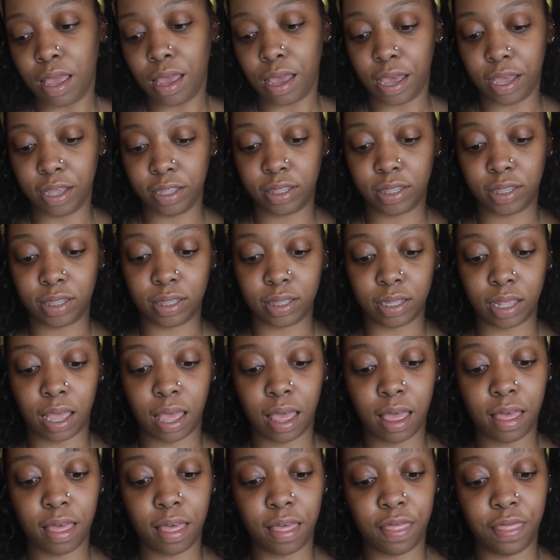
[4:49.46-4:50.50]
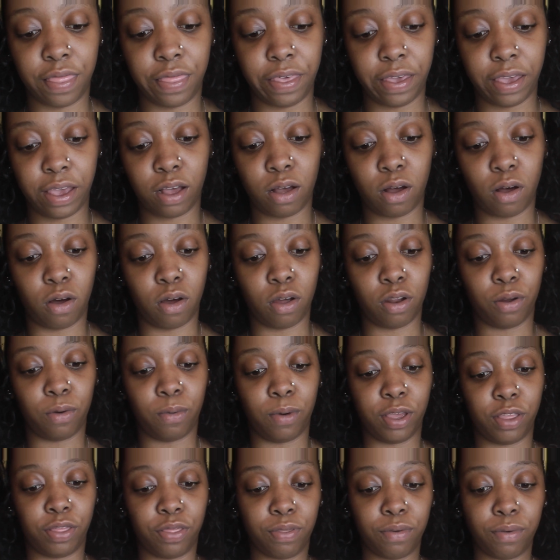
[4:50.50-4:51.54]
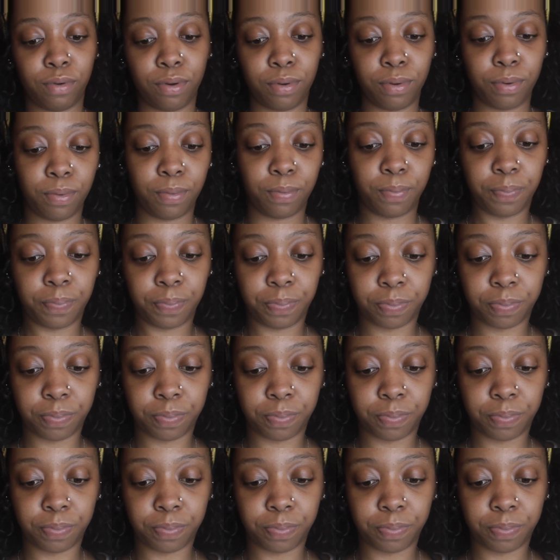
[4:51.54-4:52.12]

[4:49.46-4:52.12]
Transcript: It's thick all the way through.